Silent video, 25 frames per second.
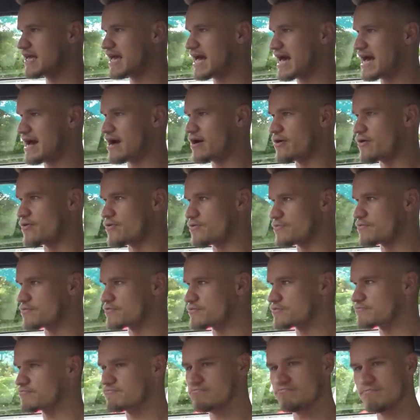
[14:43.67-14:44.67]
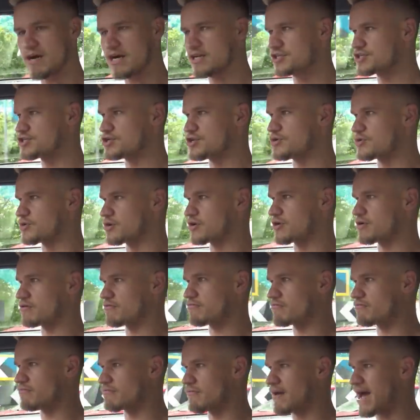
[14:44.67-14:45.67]
how much you
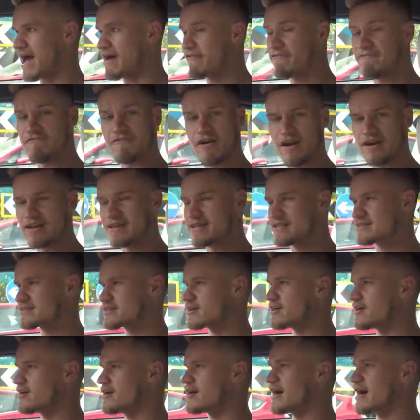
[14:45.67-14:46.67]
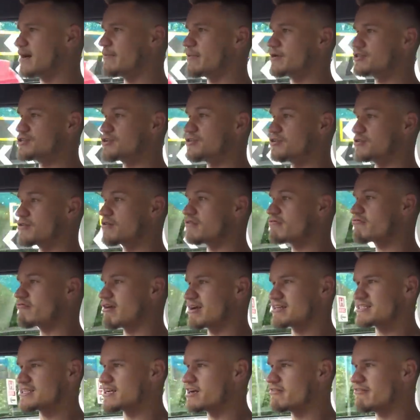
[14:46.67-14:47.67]
can have fun in this car, how much you can
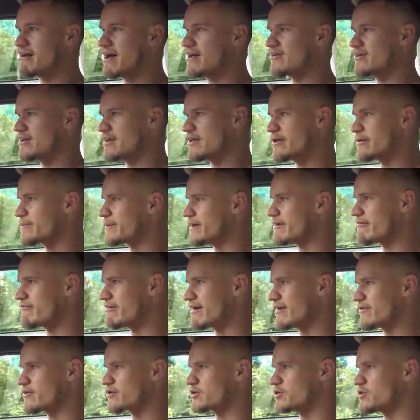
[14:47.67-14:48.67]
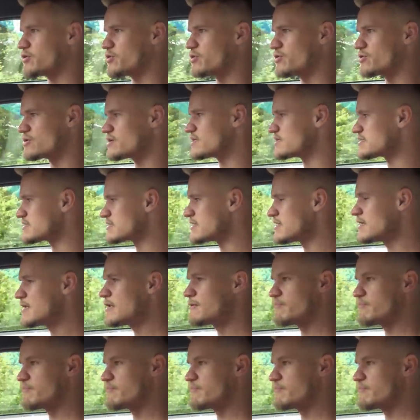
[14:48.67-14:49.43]
thrash it around a little bit around the corners,